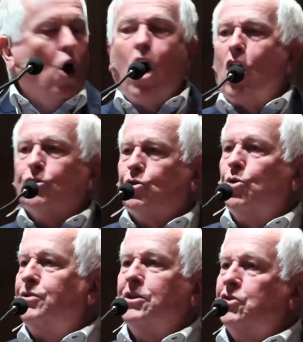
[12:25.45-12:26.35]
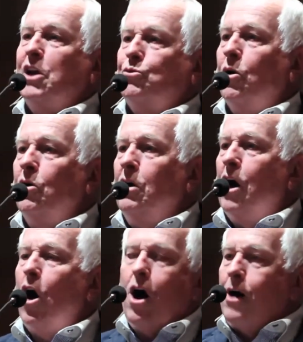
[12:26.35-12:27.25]
all truth is equal,
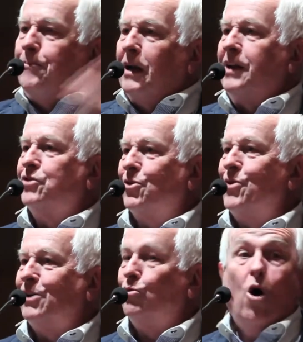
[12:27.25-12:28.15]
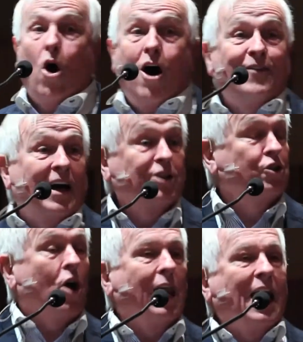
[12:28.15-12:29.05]
all beliefs are equal, all values,
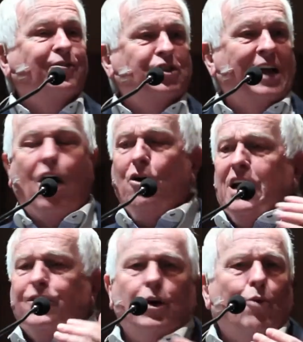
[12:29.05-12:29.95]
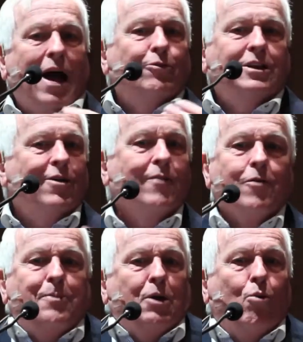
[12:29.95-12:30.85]
all lifestyle, then why would there
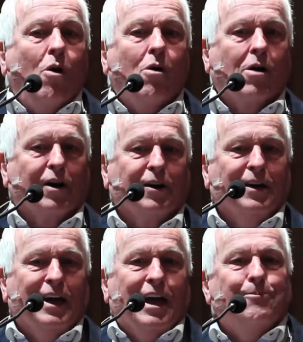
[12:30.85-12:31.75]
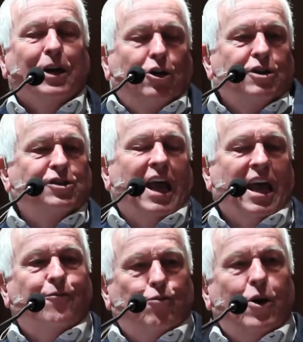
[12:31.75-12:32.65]
ever be war? Because
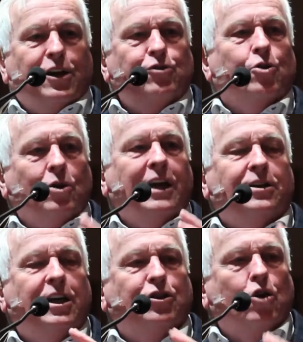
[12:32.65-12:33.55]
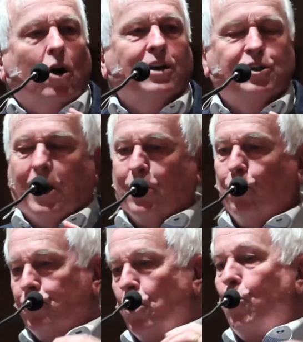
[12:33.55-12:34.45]
if we truly teach all is
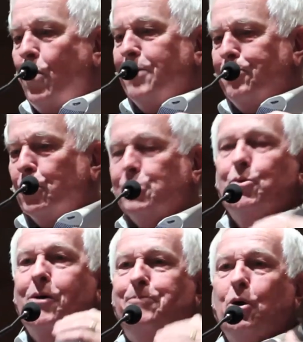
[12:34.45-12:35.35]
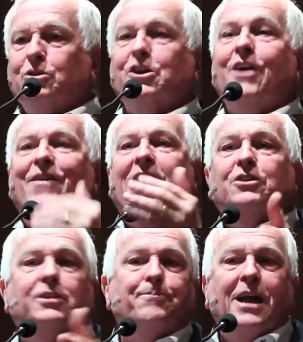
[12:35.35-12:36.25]
equal, no one person will impose their
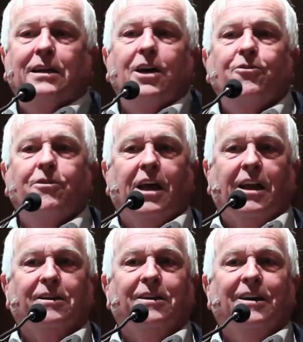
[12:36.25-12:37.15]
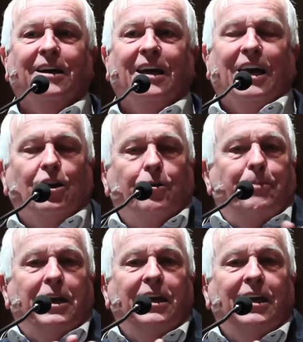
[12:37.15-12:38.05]
values upon another then. It'll
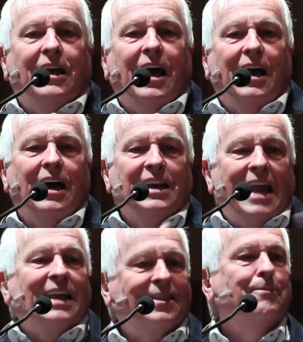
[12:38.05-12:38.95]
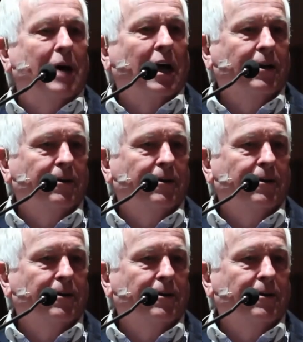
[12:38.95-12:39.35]
be anathema.